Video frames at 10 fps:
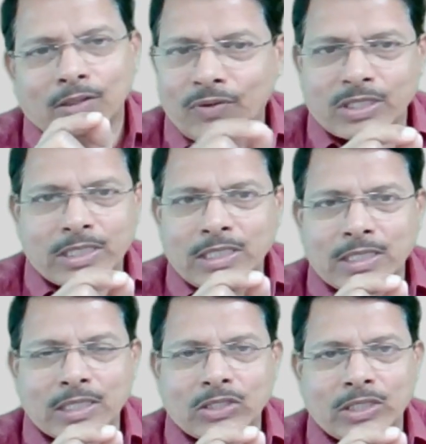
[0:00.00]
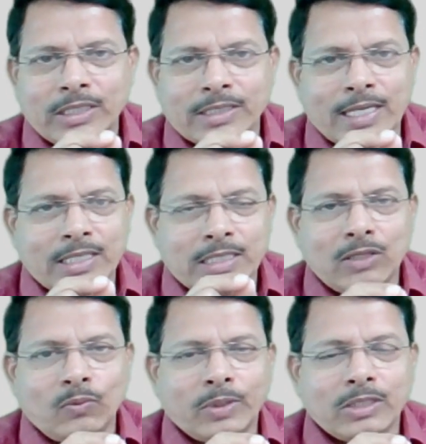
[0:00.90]
The first instruction is at
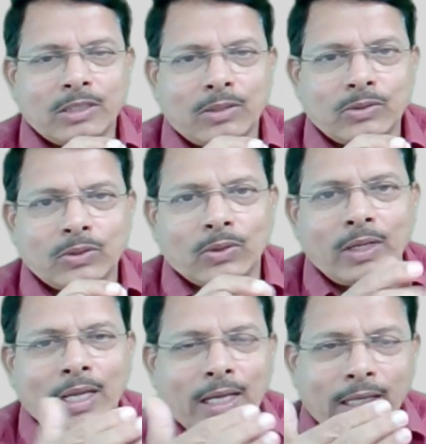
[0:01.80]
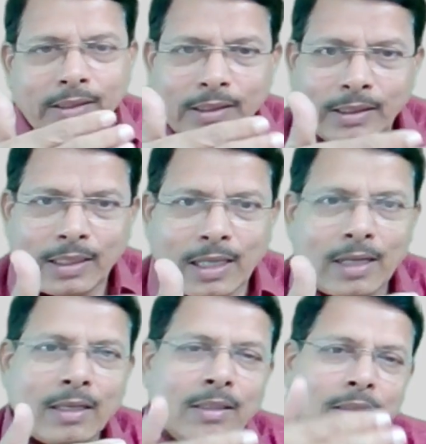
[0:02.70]
C100, and then there
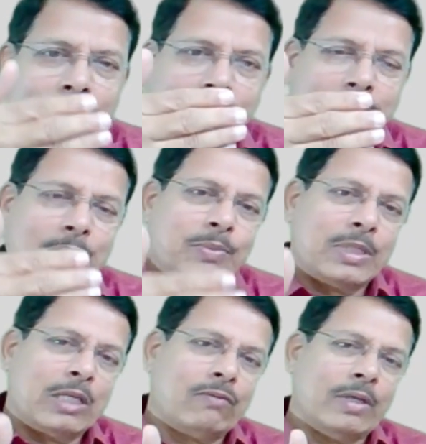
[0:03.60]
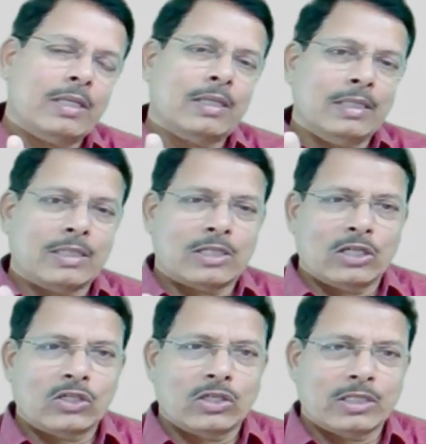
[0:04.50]
are subsequent
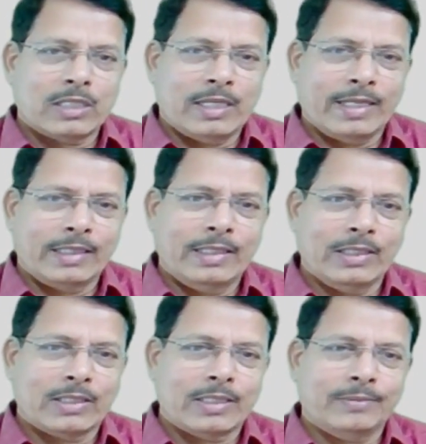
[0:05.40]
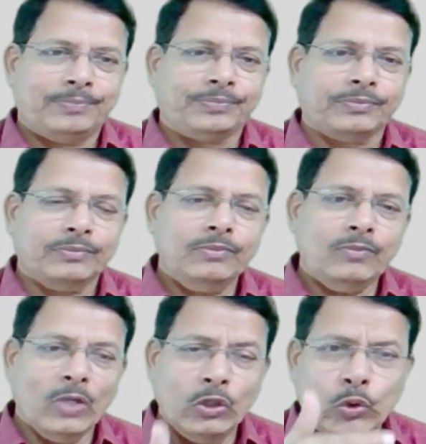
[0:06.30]
instructions like this.
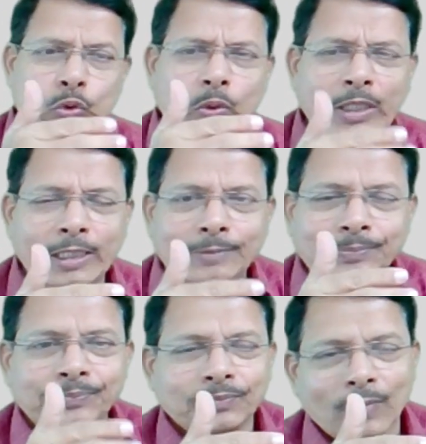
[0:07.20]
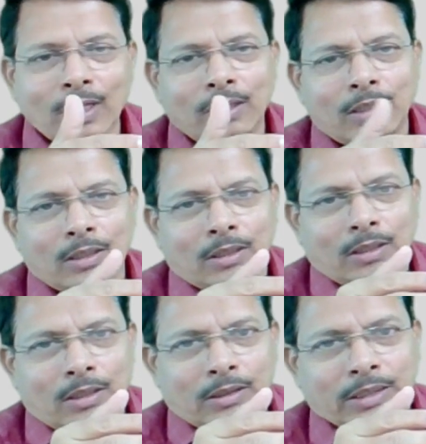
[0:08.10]
Usually
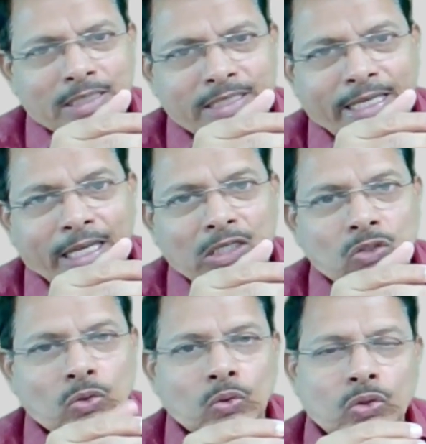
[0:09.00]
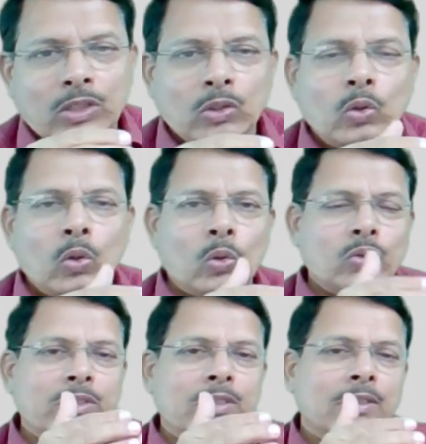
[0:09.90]
this execution
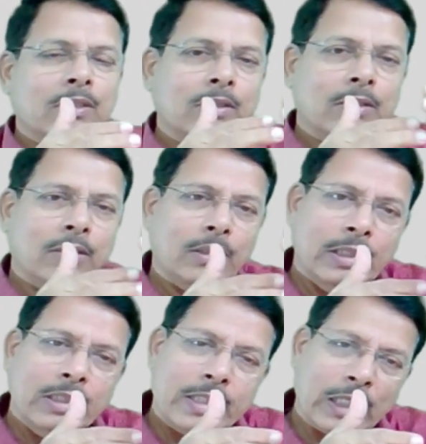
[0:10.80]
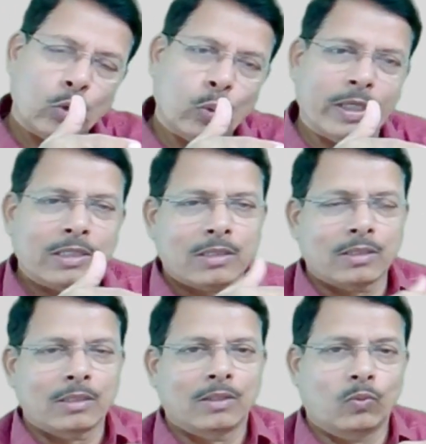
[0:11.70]
goes in
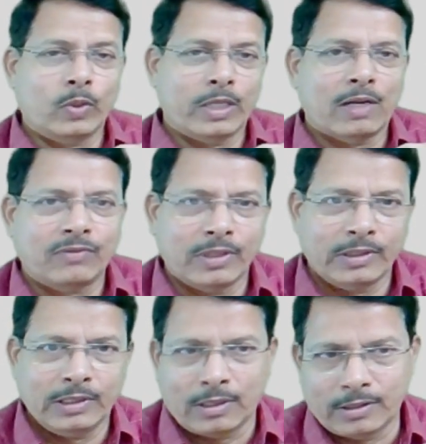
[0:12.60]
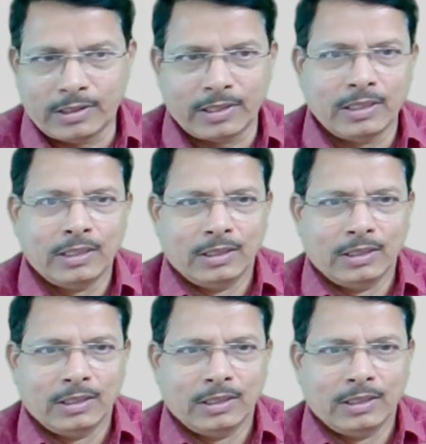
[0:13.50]
sequence, one after the other,